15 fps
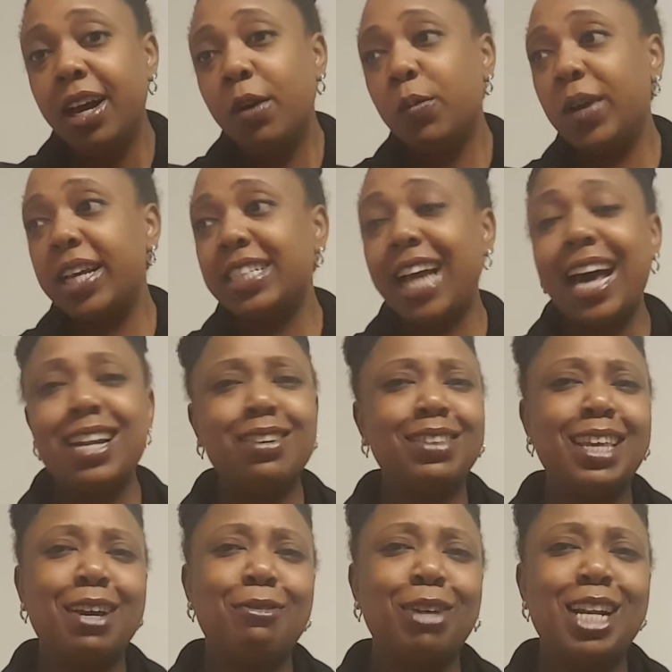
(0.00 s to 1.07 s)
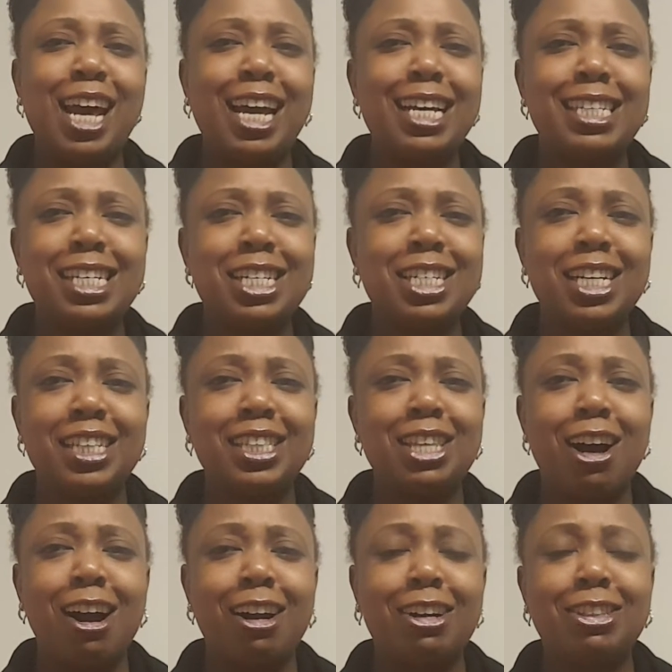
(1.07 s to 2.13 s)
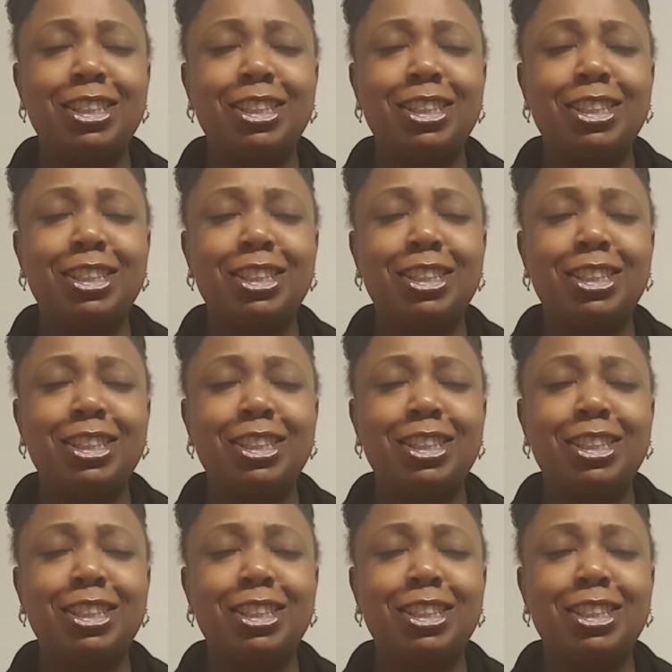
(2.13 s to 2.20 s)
which I don't think Renee is a shit starter.